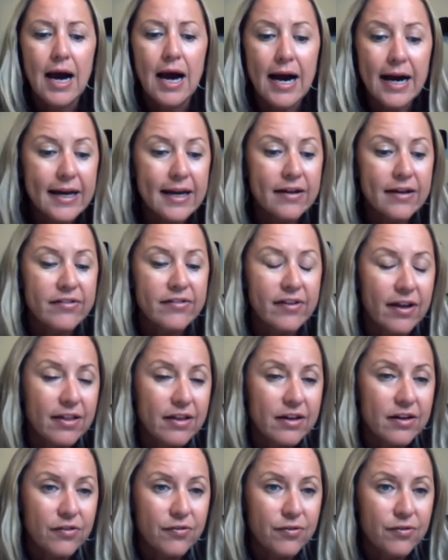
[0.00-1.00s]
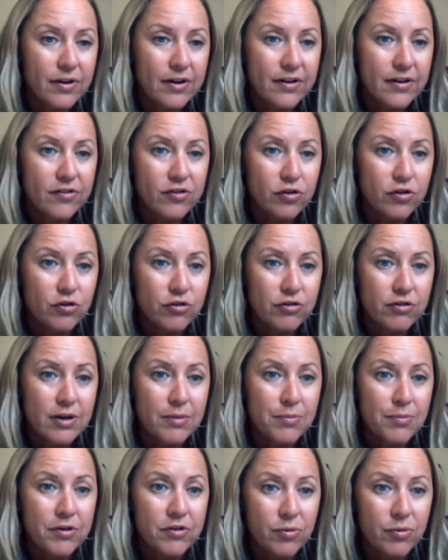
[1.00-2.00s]
I can tell the difference
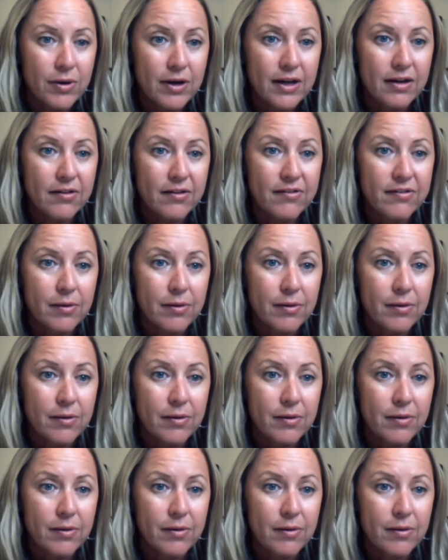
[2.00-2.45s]
usually between